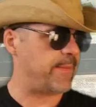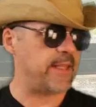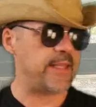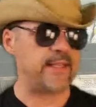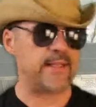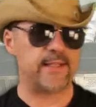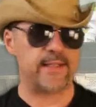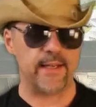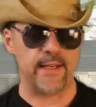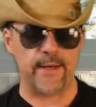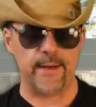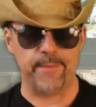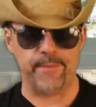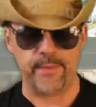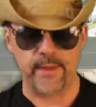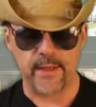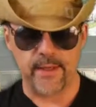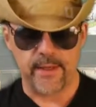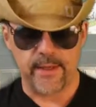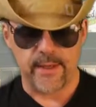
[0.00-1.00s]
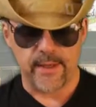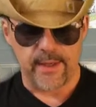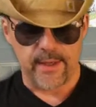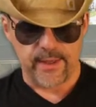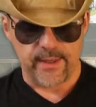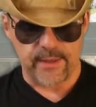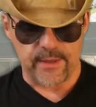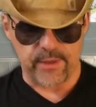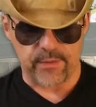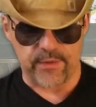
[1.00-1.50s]
These uh,
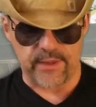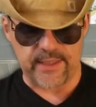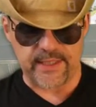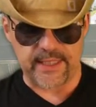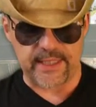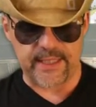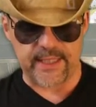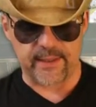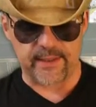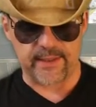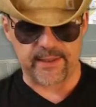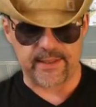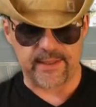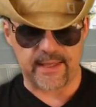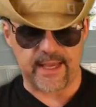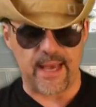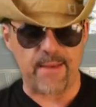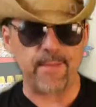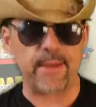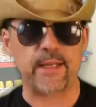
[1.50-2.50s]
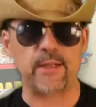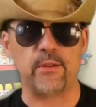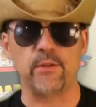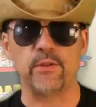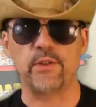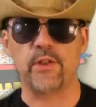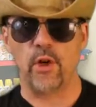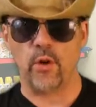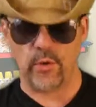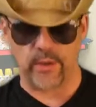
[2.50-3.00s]
these ridiculous chemical
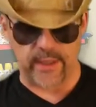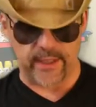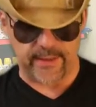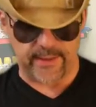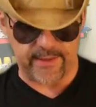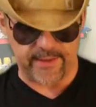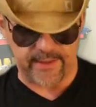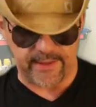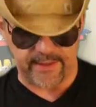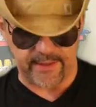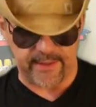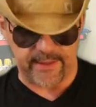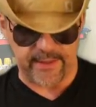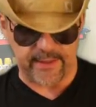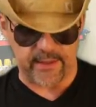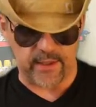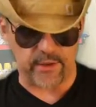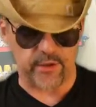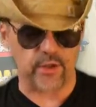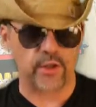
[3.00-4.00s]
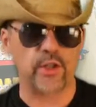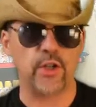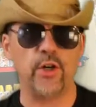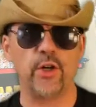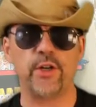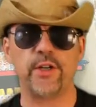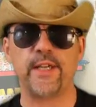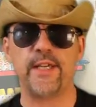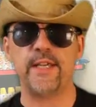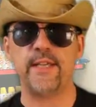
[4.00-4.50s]
donuts and, and other
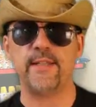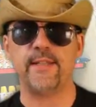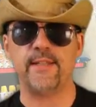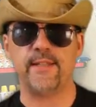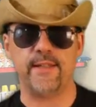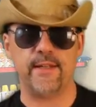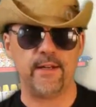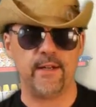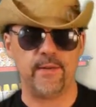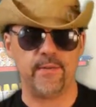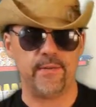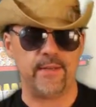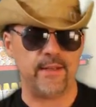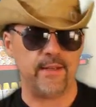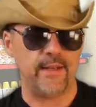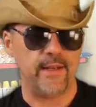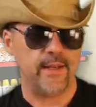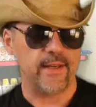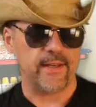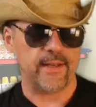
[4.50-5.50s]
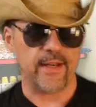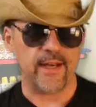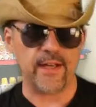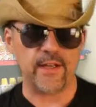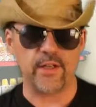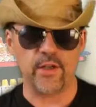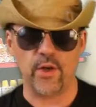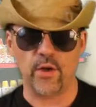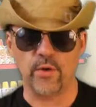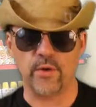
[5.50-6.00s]
cookies and they,
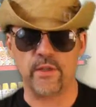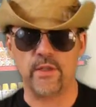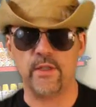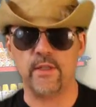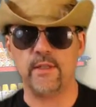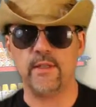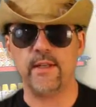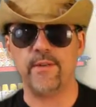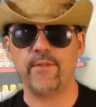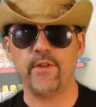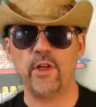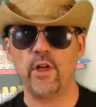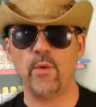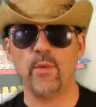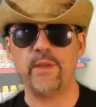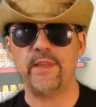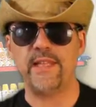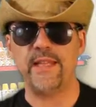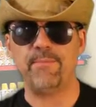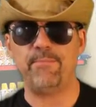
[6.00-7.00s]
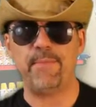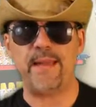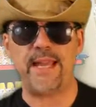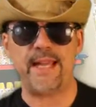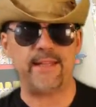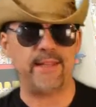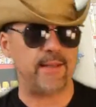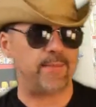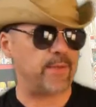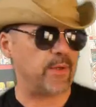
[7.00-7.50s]
God knows you never know when they
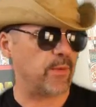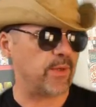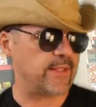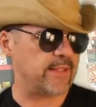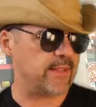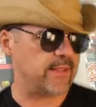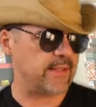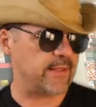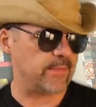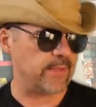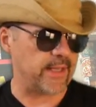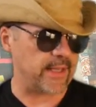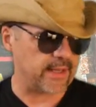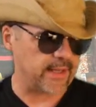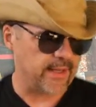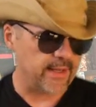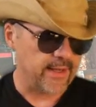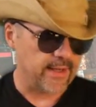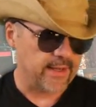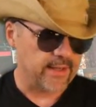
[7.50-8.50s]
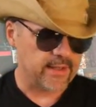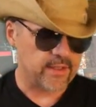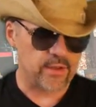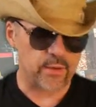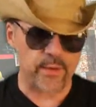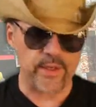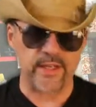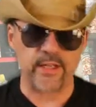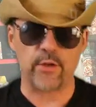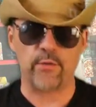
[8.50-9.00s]
made them. There wasn't some like
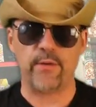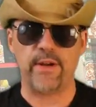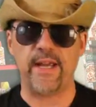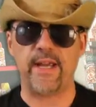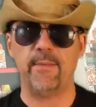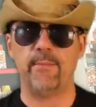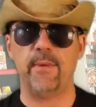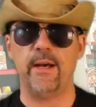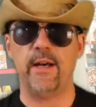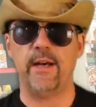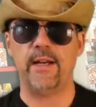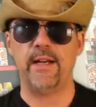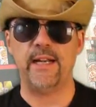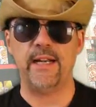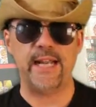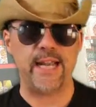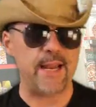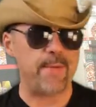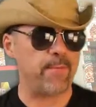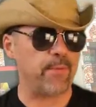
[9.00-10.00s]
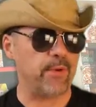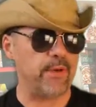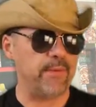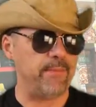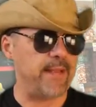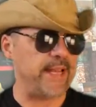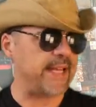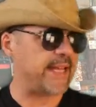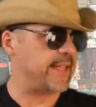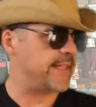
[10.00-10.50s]
sweet grandma in an apron
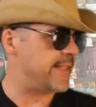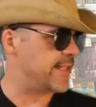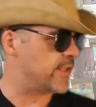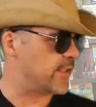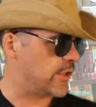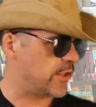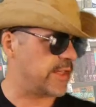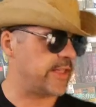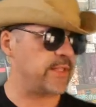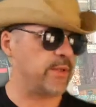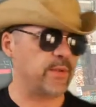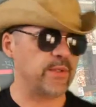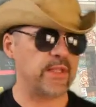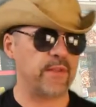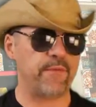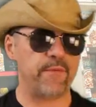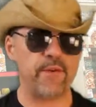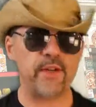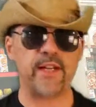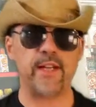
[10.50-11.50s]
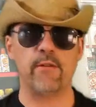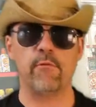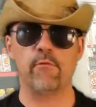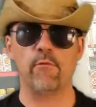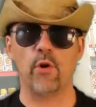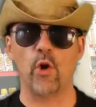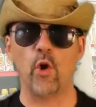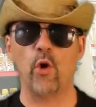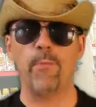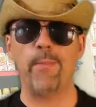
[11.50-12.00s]
making these cookies. It was a freaking
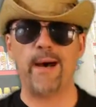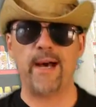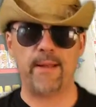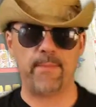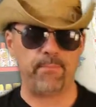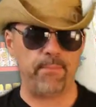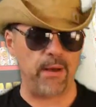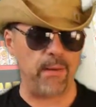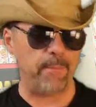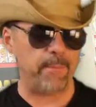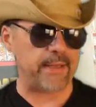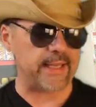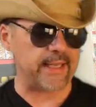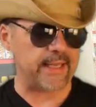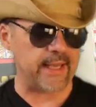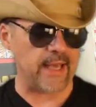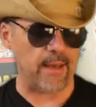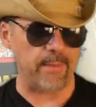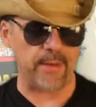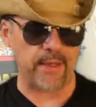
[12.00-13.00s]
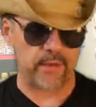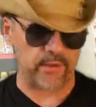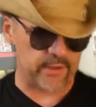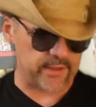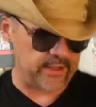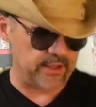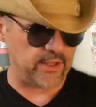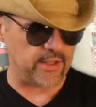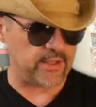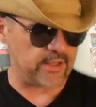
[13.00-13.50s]
robot pumping
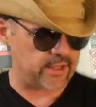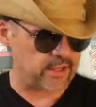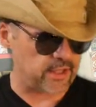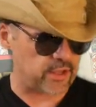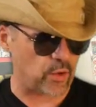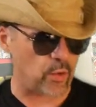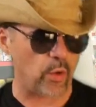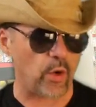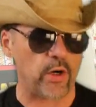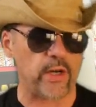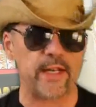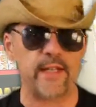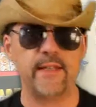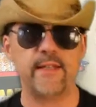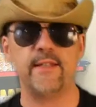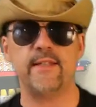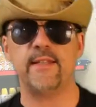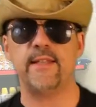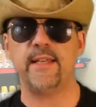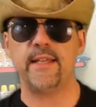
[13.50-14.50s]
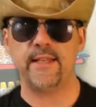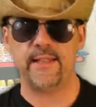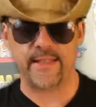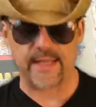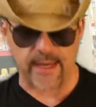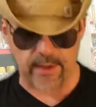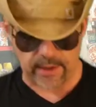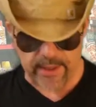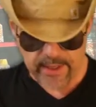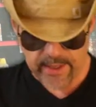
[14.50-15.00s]
chemicals and just squirting these things
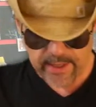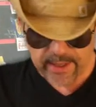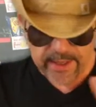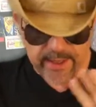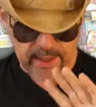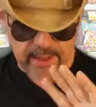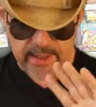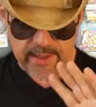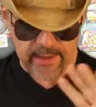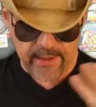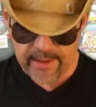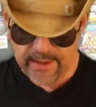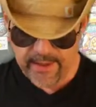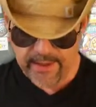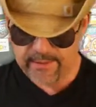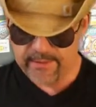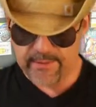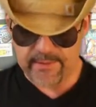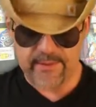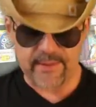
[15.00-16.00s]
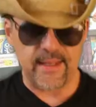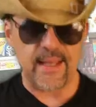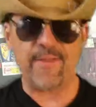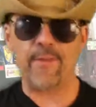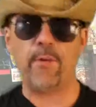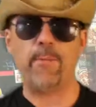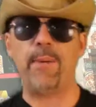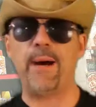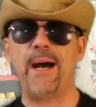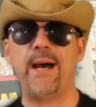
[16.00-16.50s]
out.
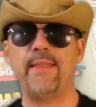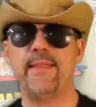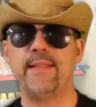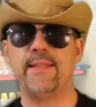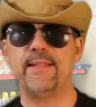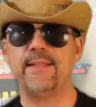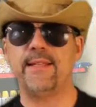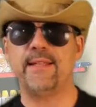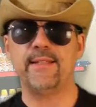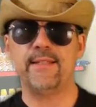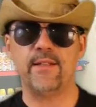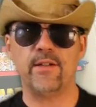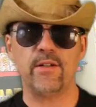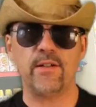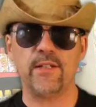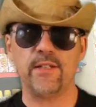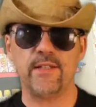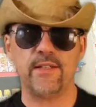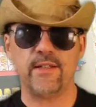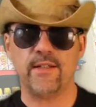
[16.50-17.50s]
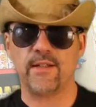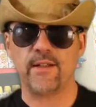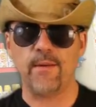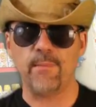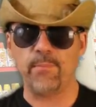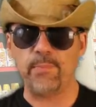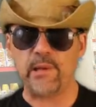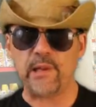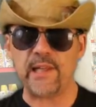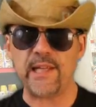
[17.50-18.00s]
Never buy these things. They're just a
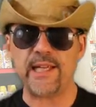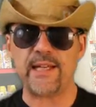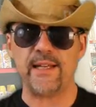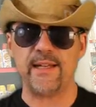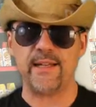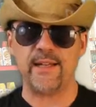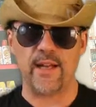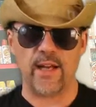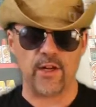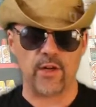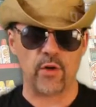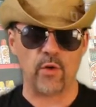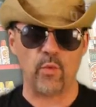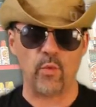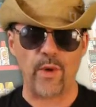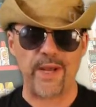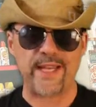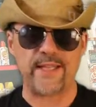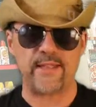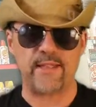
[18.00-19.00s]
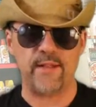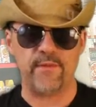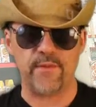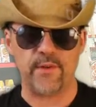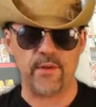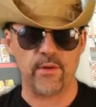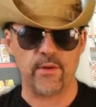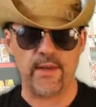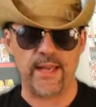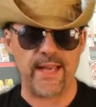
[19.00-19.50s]
complete and utter waste of
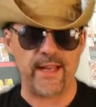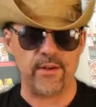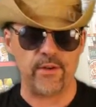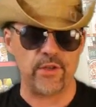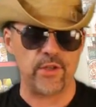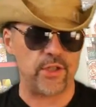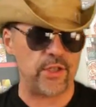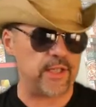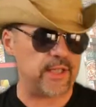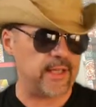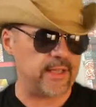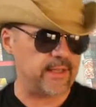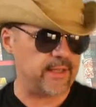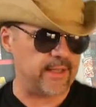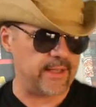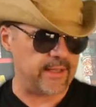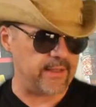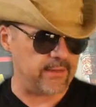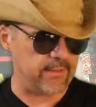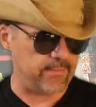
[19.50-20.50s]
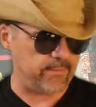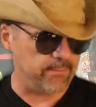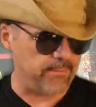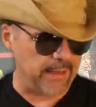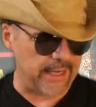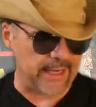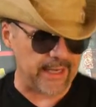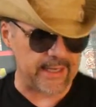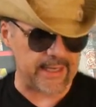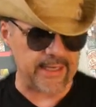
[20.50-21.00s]
your energy and, and
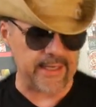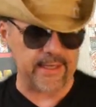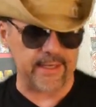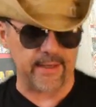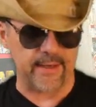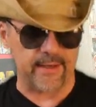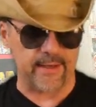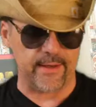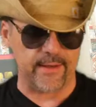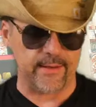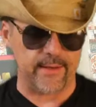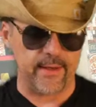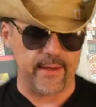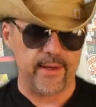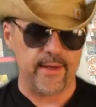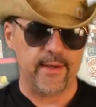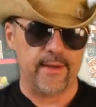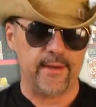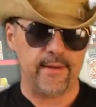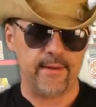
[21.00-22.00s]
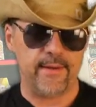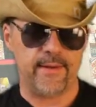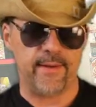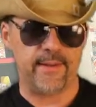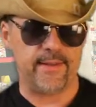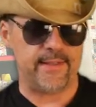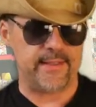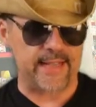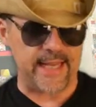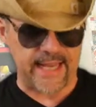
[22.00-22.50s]
body uh, uh,
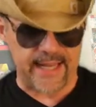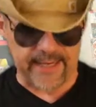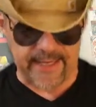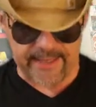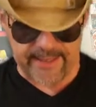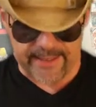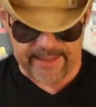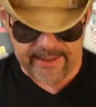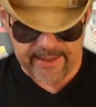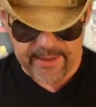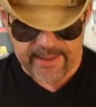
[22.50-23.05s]
sanity.